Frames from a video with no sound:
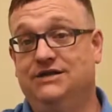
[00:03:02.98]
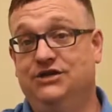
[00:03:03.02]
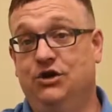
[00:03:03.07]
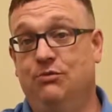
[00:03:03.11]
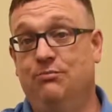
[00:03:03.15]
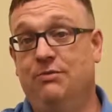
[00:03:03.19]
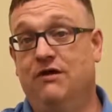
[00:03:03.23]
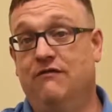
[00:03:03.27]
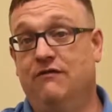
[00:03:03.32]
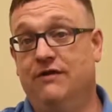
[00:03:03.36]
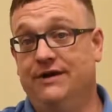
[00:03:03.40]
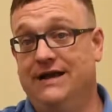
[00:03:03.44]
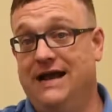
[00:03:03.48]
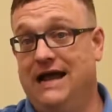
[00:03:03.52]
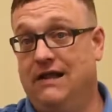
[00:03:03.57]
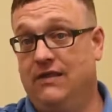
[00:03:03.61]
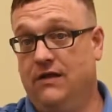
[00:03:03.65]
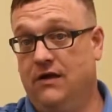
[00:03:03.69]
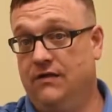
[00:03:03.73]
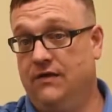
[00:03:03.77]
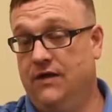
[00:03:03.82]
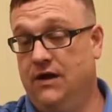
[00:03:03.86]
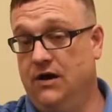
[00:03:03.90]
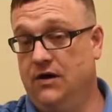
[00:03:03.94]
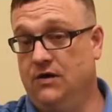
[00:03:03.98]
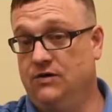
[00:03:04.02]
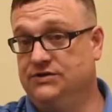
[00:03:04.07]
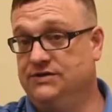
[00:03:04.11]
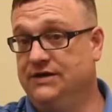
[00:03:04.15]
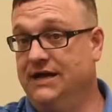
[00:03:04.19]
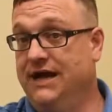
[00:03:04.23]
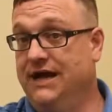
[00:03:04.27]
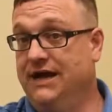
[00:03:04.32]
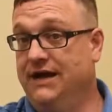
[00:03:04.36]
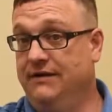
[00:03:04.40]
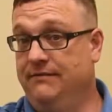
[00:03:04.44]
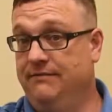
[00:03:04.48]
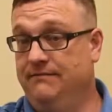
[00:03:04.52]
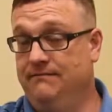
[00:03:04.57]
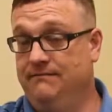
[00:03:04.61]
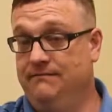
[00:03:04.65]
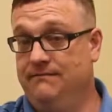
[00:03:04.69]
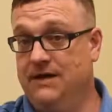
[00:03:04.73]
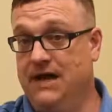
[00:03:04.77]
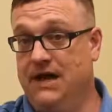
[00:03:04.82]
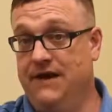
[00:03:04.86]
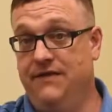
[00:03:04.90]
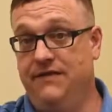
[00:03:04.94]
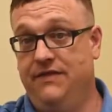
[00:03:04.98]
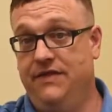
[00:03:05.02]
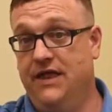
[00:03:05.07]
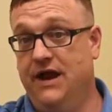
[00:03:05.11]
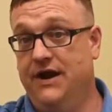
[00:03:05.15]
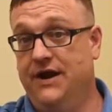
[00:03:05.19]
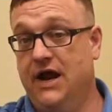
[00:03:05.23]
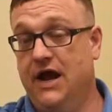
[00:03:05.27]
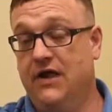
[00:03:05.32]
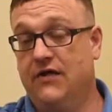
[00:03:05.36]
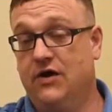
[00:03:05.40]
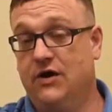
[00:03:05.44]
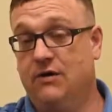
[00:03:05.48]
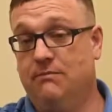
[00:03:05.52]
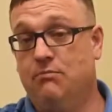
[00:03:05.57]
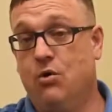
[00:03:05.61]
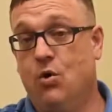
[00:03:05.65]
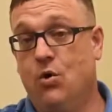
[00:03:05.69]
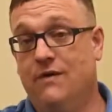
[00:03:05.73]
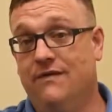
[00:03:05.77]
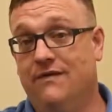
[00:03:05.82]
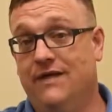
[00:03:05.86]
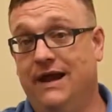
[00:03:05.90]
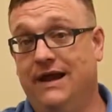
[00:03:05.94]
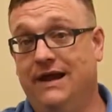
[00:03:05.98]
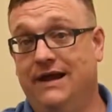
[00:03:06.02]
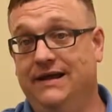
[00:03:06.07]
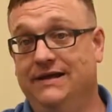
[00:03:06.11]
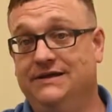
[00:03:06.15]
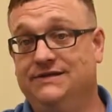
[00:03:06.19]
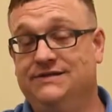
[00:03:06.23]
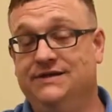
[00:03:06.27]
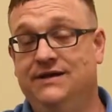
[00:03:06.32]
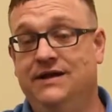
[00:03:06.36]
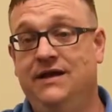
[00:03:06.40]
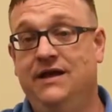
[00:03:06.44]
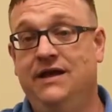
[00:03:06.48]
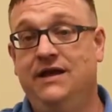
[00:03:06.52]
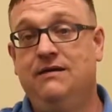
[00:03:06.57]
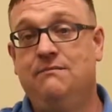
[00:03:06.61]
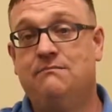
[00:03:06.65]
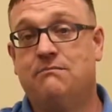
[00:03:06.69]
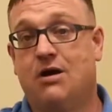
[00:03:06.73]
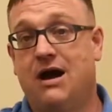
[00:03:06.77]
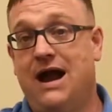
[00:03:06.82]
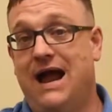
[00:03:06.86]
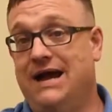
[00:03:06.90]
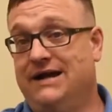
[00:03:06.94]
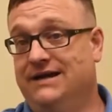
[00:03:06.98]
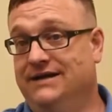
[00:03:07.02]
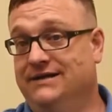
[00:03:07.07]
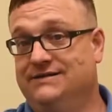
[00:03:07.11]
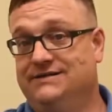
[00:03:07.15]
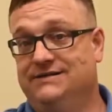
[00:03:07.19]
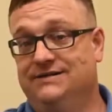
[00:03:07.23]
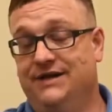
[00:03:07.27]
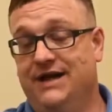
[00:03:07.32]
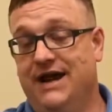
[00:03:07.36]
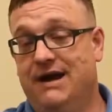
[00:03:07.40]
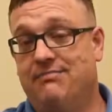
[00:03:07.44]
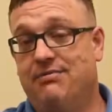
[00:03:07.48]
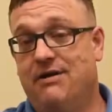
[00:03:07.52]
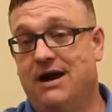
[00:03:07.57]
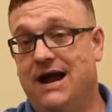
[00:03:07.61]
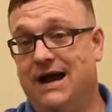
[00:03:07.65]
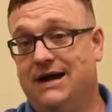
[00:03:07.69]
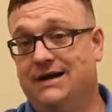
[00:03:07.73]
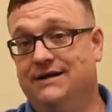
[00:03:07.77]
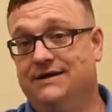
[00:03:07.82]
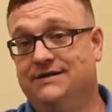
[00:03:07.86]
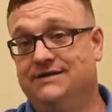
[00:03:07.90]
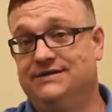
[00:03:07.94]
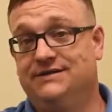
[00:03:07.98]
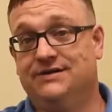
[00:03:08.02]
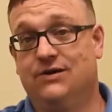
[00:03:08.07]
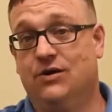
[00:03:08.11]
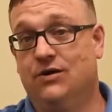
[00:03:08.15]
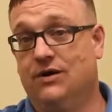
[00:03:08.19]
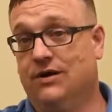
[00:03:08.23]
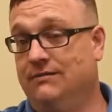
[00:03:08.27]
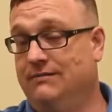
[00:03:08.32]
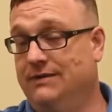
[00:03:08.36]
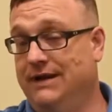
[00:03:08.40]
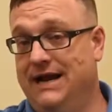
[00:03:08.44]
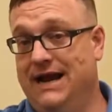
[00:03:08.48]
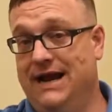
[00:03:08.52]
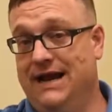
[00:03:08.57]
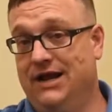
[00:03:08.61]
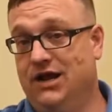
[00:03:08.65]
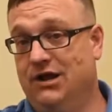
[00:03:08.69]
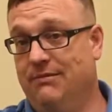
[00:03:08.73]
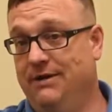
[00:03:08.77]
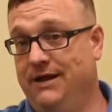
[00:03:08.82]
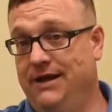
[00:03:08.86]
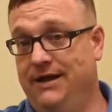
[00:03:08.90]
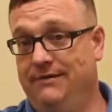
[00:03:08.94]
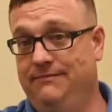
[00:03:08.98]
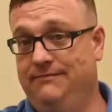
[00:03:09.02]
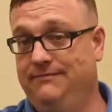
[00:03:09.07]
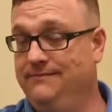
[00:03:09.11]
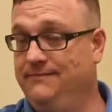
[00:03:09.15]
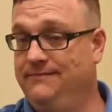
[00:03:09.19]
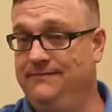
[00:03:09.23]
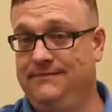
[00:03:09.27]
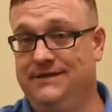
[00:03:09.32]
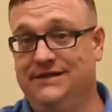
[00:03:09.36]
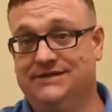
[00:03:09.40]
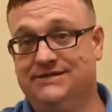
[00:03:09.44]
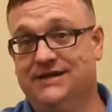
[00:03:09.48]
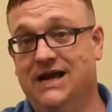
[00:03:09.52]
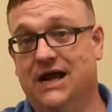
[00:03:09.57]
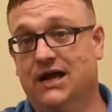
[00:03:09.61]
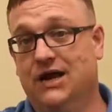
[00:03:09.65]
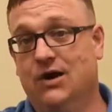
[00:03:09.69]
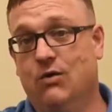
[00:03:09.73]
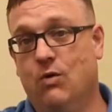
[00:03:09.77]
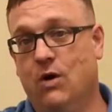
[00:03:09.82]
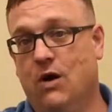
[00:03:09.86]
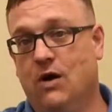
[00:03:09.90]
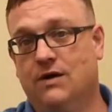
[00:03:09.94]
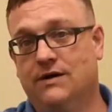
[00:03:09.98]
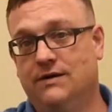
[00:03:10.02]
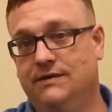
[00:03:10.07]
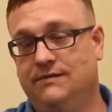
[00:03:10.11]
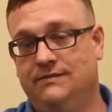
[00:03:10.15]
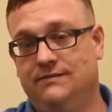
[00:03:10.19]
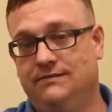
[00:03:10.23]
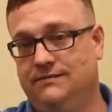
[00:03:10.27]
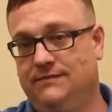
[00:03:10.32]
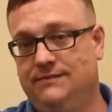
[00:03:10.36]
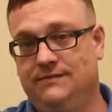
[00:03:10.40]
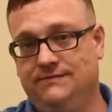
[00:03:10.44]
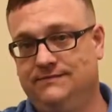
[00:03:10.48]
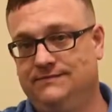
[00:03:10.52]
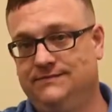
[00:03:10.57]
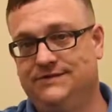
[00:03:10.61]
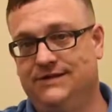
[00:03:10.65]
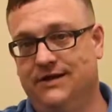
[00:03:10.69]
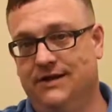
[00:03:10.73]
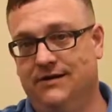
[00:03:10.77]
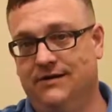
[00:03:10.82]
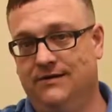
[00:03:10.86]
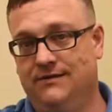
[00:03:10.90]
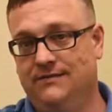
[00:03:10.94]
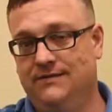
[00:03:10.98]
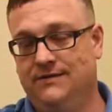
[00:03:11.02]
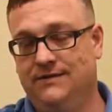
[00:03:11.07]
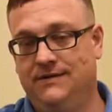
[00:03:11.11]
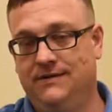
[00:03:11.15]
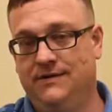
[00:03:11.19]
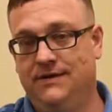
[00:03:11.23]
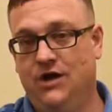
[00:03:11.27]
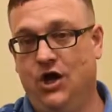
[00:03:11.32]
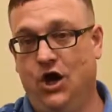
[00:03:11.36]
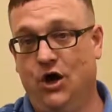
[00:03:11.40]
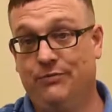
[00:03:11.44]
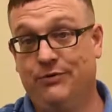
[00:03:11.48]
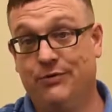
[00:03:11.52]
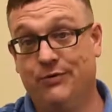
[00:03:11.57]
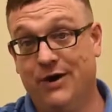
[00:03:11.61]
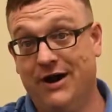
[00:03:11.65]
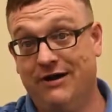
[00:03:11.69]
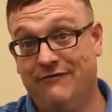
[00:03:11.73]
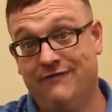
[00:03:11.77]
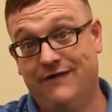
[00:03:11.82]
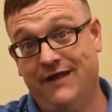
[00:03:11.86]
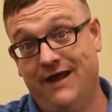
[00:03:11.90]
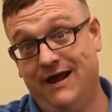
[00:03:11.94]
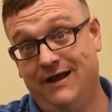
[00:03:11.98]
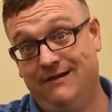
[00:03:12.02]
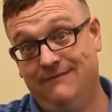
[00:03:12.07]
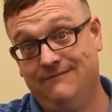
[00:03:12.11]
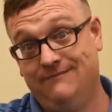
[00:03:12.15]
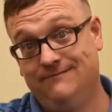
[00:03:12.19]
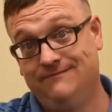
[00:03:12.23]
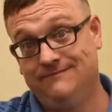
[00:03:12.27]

and you'll be able to download those. And another important thing is practice. You got to practice, or it's not going to work. So, hope you're ready for that.